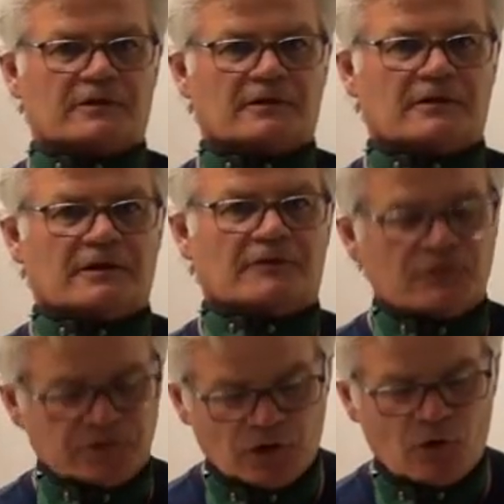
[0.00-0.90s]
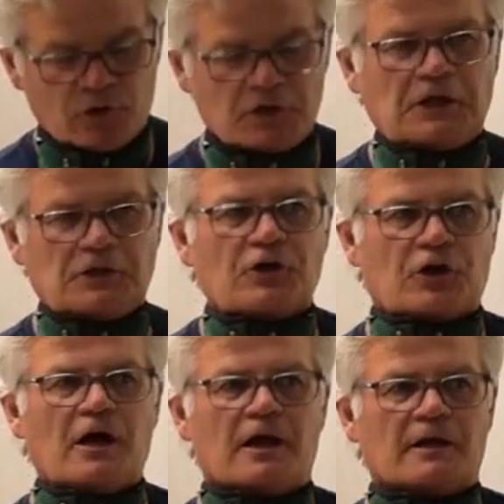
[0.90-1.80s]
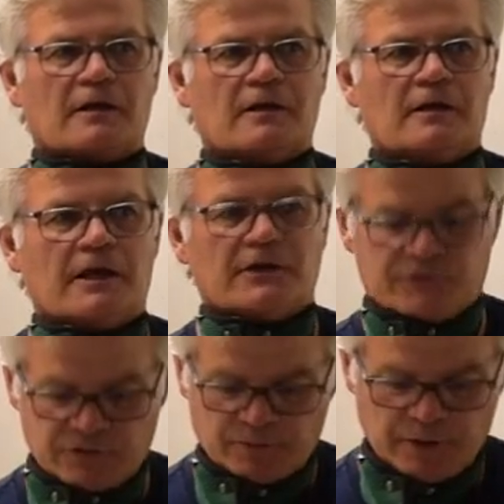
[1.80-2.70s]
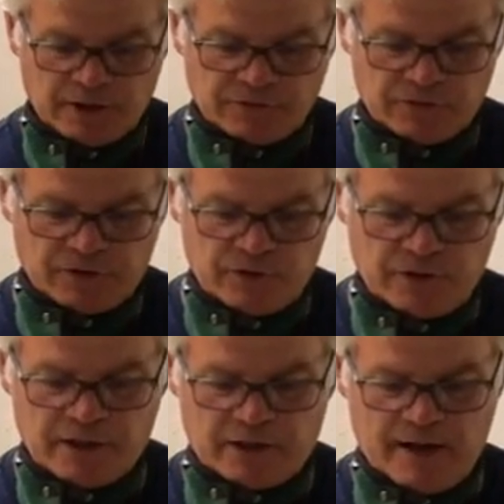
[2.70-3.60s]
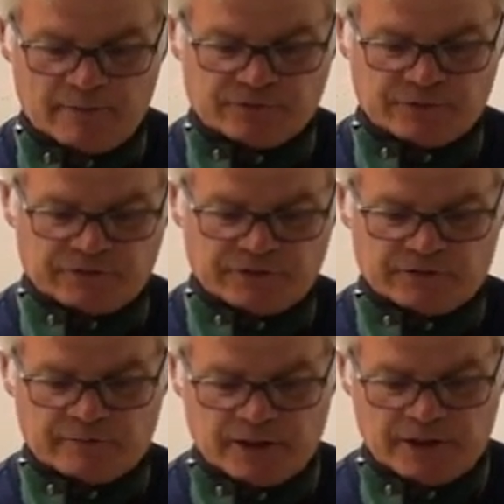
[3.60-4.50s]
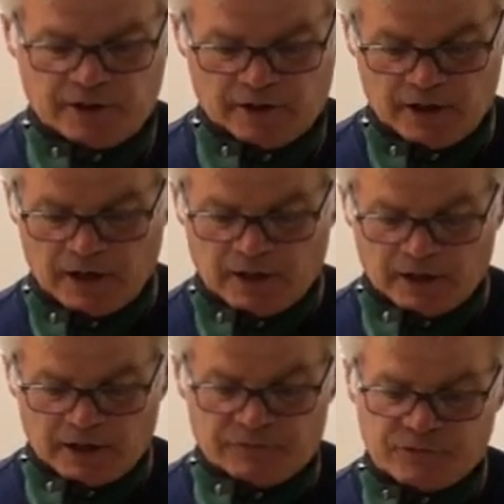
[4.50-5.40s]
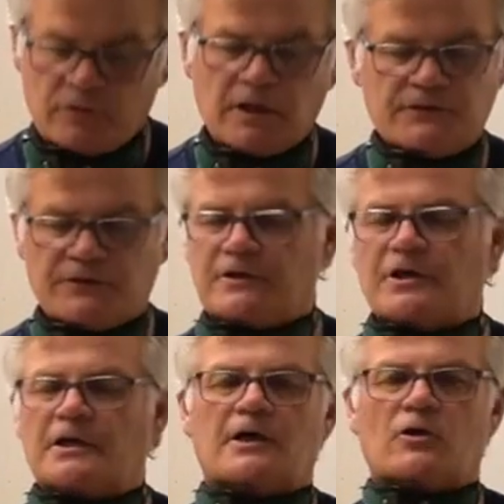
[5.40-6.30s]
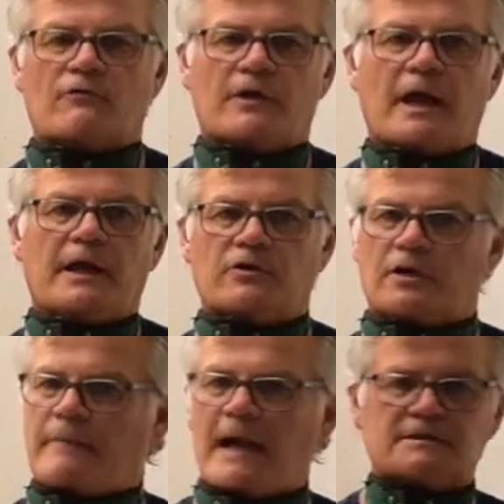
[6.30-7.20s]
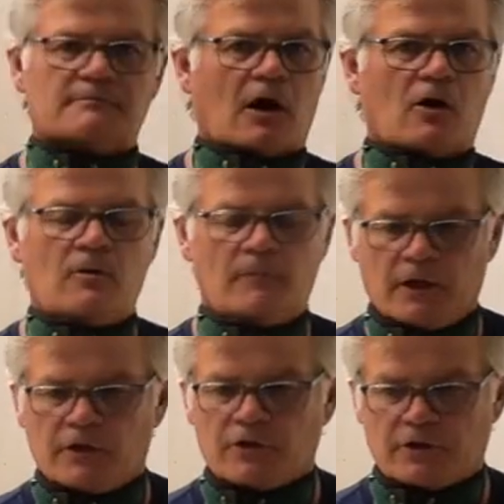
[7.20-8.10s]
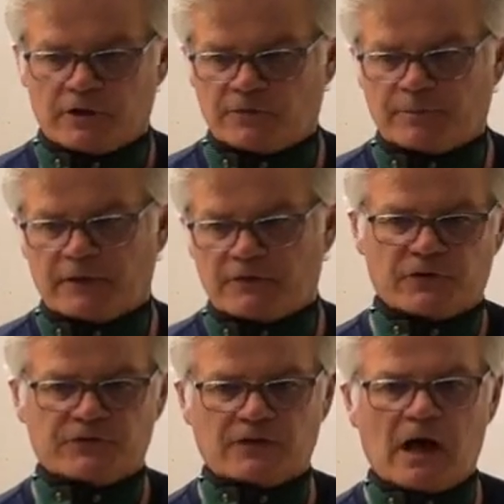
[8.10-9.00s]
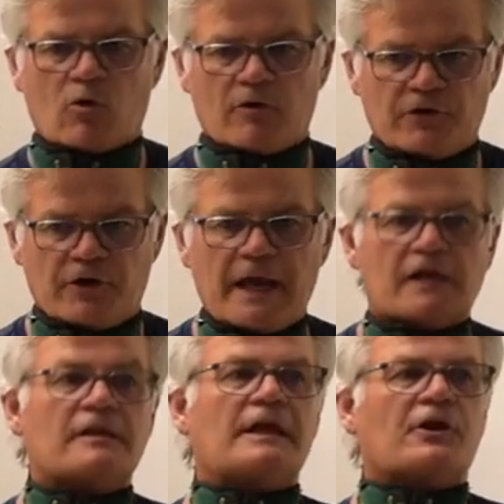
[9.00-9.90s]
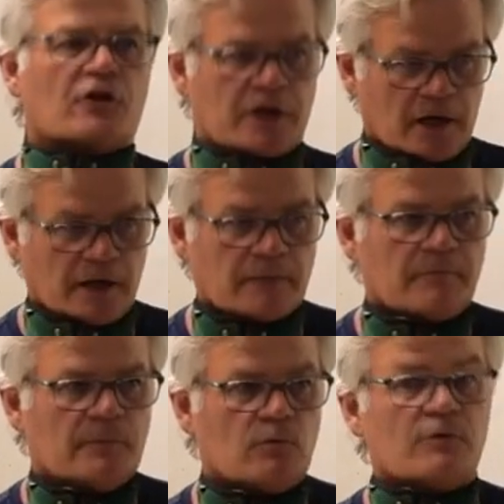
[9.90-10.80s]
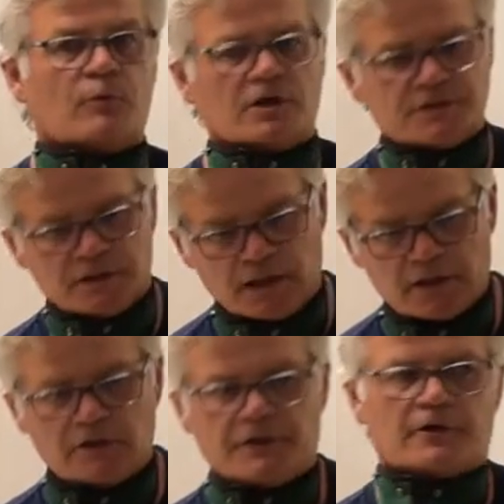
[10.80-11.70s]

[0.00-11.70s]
if you don't clean your gun. It's just because of the unique chemistry system in here. If you let this in your gun overnight and you come back tomorrow, you're going to spend the first hour of your day cleaning your gun with brush and gun cleaner